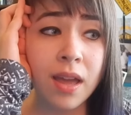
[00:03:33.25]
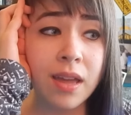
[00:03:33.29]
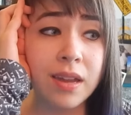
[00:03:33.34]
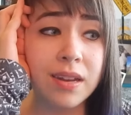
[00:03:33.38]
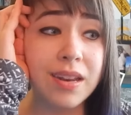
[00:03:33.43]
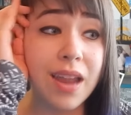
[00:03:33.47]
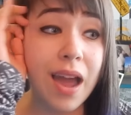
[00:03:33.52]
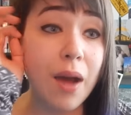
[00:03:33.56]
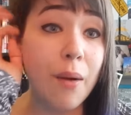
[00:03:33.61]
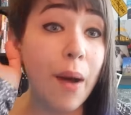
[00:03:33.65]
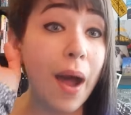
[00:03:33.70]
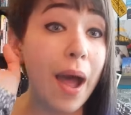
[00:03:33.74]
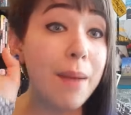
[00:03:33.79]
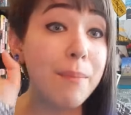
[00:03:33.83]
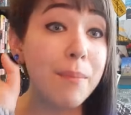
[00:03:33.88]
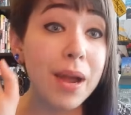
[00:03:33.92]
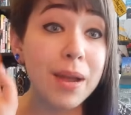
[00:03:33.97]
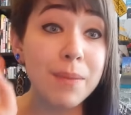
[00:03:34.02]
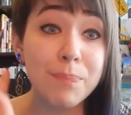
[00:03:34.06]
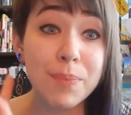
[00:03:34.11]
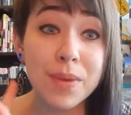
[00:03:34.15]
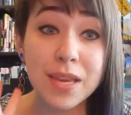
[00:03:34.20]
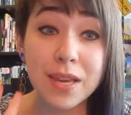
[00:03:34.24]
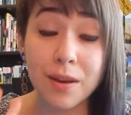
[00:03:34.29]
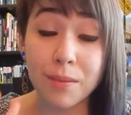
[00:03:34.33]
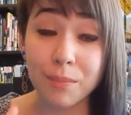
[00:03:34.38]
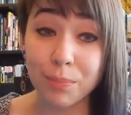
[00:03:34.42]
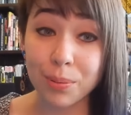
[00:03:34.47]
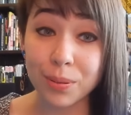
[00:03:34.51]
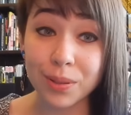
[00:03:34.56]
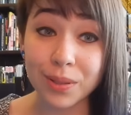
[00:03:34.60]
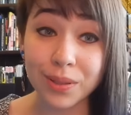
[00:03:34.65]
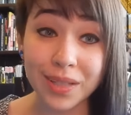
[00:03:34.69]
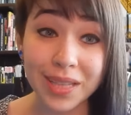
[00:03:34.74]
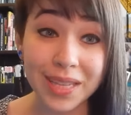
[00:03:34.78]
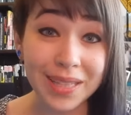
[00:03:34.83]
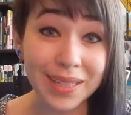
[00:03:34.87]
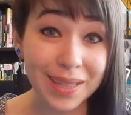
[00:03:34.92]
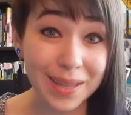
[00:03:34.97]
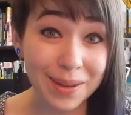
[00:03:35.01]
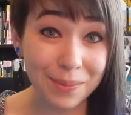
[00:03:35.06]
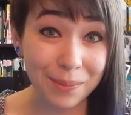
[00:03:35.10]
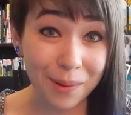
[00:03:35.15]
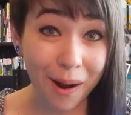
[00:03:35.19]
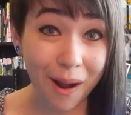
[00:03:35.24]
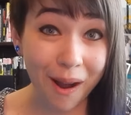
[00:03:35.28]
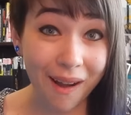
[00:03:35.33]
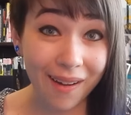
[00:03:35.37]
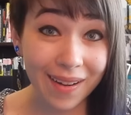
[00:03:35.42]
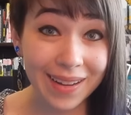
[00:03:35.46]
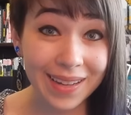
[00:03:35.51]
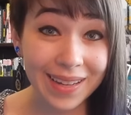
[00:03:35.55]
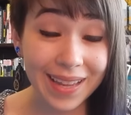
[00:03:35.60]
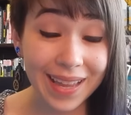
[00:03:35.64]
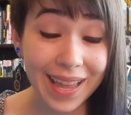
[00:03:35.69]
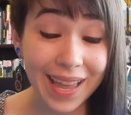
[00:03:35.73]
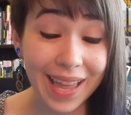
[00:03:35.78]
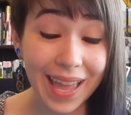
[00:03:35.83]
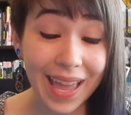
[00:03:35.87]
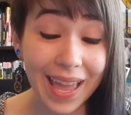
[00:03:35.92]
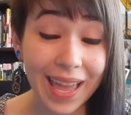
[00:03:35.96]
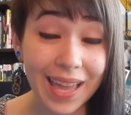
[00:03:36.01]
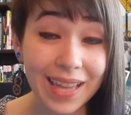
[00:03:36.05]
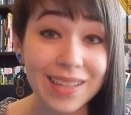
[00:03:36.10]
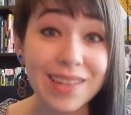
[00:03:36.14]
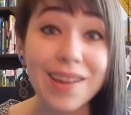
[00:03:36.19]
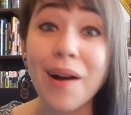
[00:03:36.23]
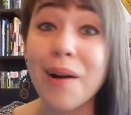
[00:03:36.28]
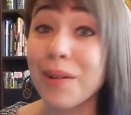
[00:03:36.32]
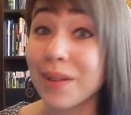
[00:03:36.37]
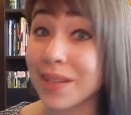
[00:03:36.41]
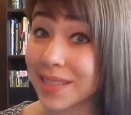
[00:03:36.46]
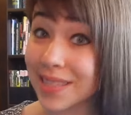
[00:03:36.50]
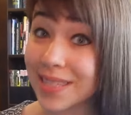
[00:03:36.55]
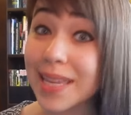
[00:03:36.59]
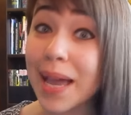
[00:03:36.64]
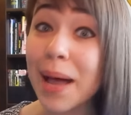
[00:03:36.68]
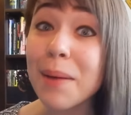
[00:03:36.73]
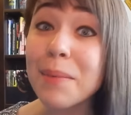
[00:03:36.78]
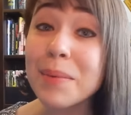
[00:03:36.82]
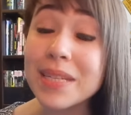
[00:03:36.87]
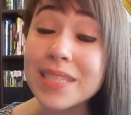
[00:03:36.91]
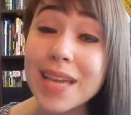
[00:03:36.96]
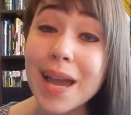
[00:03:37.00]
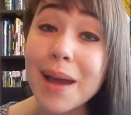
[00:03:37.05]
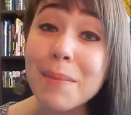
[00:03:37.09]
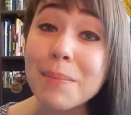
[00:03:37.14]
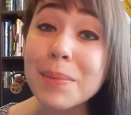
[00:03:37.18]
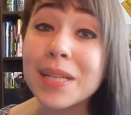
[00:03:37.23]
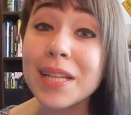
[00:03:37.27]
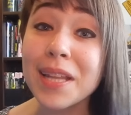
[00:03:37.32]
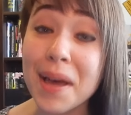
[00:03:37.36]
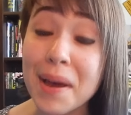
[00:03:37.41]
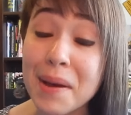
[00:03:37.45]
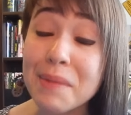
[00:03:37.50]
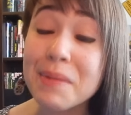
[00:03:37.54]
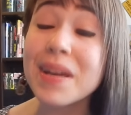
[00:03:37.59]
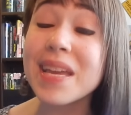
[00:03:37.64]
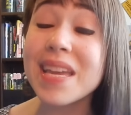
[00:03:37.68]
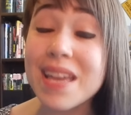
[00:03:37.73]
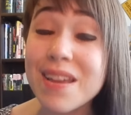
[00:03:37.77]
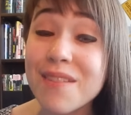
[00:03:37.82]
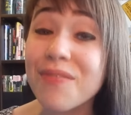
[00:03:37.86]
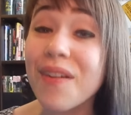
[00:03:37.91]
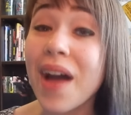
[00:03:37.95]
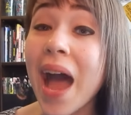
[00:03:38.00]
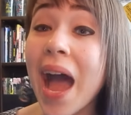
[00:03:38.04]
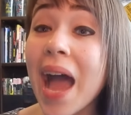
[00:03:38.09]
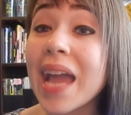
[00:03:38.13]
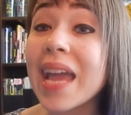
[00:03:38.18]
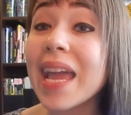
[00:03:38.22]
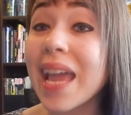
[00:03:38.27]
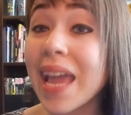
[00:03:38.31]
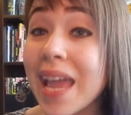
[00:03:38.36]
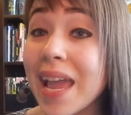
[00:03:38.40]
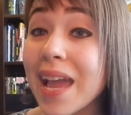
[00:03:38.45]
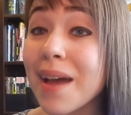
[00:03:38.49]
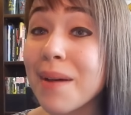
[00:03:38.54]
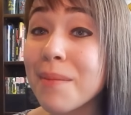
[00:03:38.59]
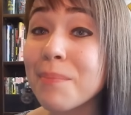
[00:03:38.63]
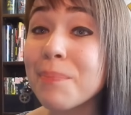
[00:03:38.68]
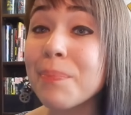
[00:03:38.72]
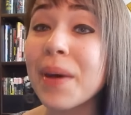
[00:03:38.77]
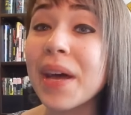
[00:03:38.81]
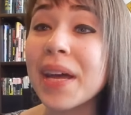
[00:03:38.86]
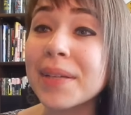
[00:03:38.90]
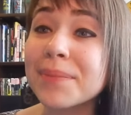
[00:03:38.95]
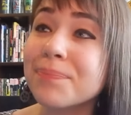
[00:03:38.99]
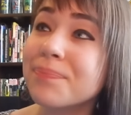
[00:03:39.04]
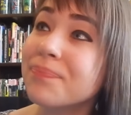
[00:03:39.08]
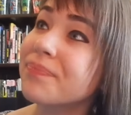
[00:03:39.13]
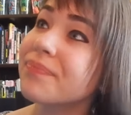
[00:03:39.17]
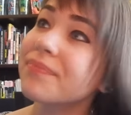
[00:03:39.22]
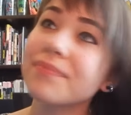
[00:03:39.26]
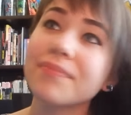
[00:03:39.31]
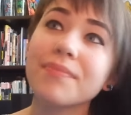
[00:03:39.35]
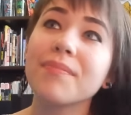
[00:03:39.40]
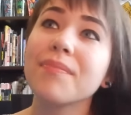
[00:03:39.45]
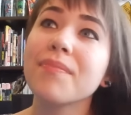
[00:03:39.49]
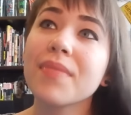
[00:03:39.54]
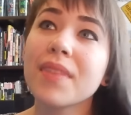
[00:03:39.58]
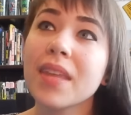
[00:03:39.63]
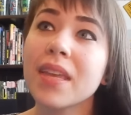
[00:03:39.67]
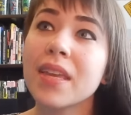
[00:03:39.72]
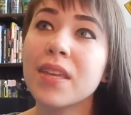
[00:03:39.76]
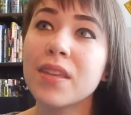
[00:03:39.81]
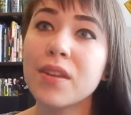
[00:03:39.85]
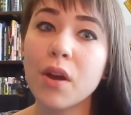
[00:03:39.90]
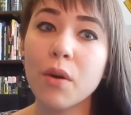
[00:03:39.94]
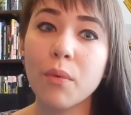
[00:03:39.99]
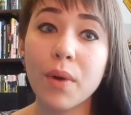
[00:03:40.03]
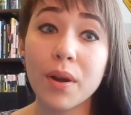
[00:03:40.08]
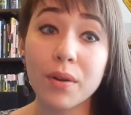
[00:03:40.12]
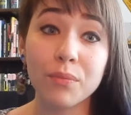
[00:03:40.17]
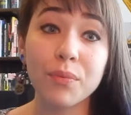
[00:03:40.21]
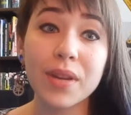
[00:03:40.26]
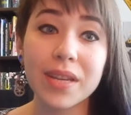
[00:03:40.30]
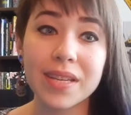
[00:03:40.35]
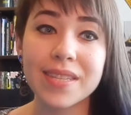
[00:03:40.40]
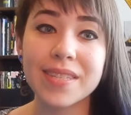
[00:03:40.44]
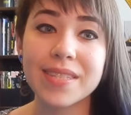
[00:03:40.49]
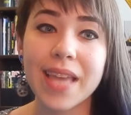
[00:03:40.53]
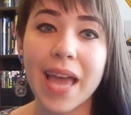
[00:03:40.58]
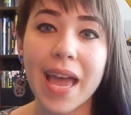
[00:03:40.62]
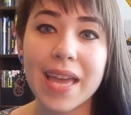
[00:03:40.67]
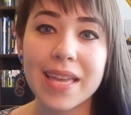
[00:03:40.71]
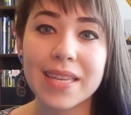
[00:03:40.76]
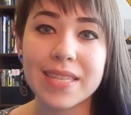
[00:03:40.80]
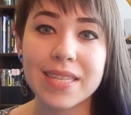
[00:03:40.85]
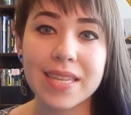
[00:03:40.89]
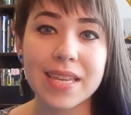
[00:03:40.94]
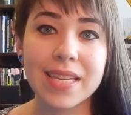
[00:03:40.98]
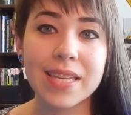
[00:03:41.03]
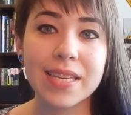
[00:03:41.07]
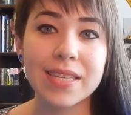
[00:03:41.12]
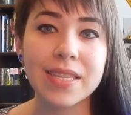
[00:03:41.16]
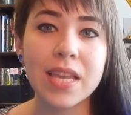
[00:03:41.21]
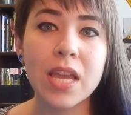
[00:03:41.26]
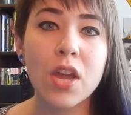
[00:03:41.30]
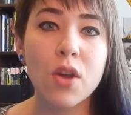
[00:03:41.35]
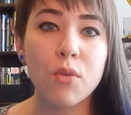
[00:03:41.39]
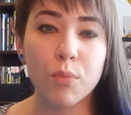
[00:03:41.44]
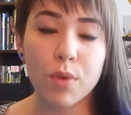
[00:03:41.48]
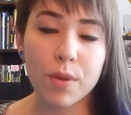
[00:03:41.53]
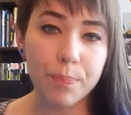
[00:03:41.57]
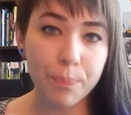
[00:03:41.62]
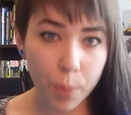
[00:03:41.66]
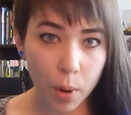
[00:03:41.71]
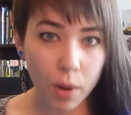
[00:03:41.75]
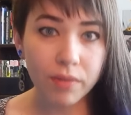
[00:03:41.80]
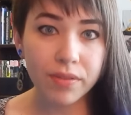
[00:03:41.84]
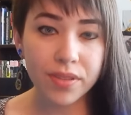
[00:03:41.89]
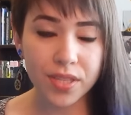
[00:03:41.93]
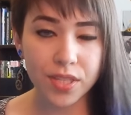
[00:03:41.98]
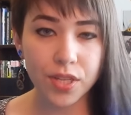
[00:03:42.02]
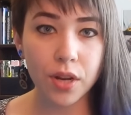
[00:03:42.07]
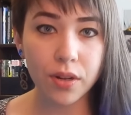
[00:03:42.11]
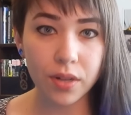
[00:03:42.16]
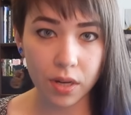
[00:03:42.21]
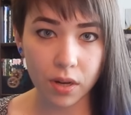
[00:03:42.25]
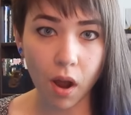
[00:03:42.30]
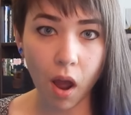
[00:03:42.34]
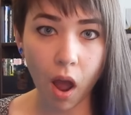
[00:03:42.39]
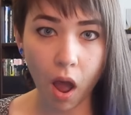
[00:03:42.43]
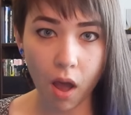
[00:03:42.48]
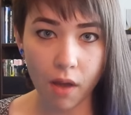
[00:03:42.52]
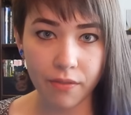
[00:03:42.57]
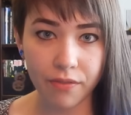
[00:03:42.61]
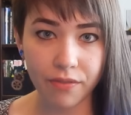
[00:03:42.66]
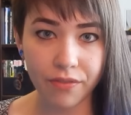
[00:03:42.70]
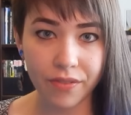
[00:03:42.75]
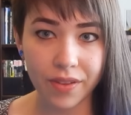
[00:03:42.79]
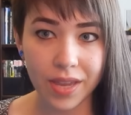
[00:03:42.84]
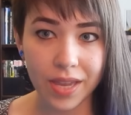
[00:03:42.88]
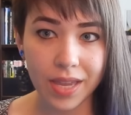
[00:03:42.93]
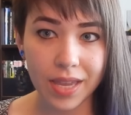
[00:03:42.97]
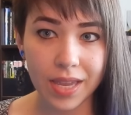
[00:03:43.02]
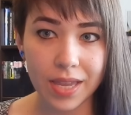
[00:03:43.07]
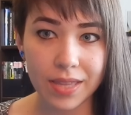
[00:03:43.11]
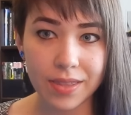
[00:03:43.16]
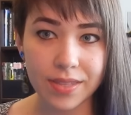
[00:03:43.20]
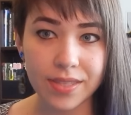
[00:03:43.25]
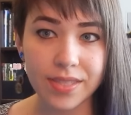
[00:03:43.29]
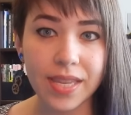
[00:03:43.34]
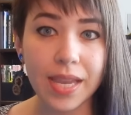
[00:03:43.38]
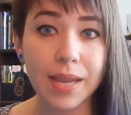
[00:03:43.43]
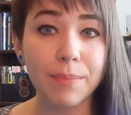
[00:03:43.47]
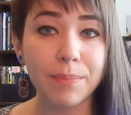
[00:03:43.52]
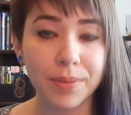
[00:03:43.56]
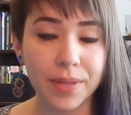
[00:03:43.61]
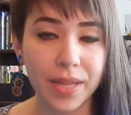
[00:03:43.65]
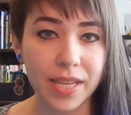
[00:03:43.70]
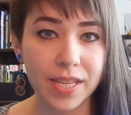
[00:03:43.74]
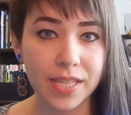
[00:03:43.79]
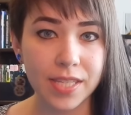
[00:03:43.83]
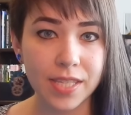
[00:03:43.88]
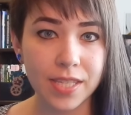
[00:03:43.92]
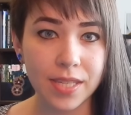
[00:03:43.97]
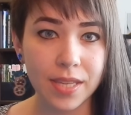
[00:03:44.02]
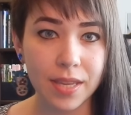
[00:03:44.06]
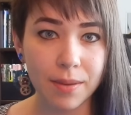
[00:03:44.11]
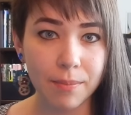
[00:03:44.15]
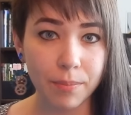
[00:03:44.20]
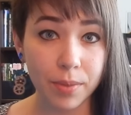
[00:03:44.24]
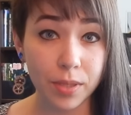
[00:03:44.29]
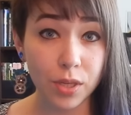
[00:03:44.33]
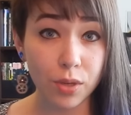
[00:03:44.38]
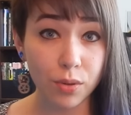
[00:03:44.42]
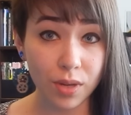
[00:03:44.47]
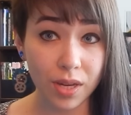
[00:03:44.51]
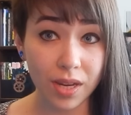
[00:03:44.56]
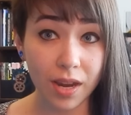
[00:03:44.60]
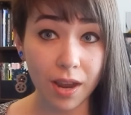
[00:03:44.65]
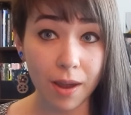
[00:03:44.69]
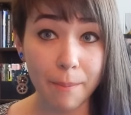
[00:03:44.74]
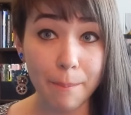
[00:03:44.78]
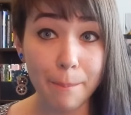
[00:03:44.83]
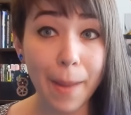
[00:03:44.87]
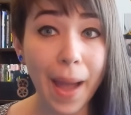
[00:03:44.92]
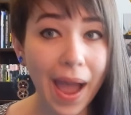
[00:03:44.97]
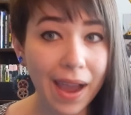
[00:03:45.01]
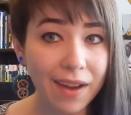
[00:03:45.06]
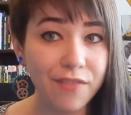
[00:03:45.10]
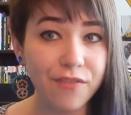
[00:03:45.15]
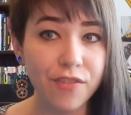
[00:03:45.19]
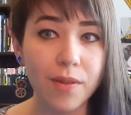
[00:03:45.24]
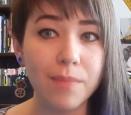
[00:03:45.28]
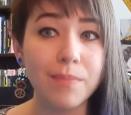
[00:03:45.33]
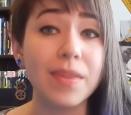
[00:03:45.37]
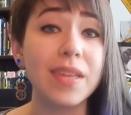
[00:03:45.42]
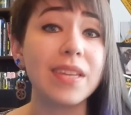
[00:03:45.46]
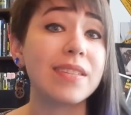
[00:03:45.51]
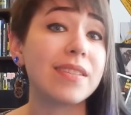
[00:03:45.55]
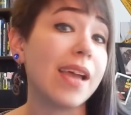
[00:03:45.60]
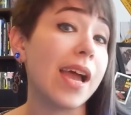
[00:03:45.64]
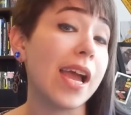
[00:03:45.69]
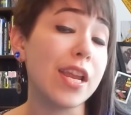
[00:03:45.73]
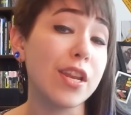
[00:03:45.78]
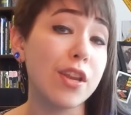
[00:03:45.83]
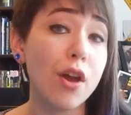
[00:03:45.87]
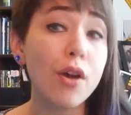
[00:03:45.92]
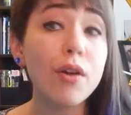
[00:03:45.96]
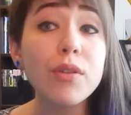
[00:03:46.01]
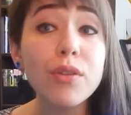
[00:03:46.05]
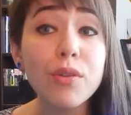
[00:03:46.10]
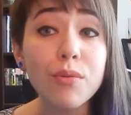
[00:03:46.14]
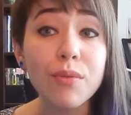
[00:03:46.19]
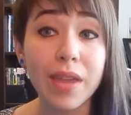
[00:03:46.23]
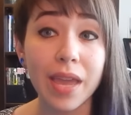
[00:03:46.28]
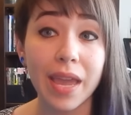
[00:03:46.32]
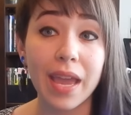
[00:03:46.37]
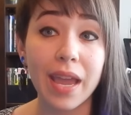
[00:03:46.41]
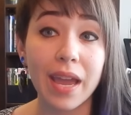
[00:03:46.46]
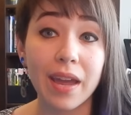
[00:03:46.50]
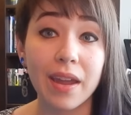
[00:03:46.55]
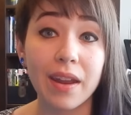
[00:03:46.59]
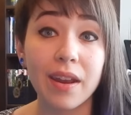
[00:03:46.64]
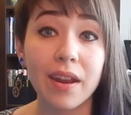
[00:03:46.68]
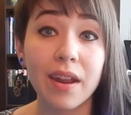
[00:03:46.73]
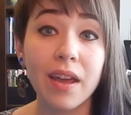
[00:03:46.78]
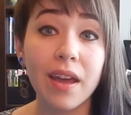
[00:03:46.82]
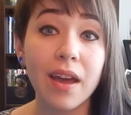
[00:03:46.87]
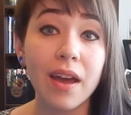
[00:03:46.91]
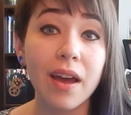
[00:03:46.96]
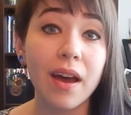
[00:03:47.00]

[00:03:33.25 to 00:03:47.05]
Now, I might be completely wrong, and y'all can tell me down below if I am, but you know what Rick says is, we both started off in the same place, but you can come back from this. I know you can.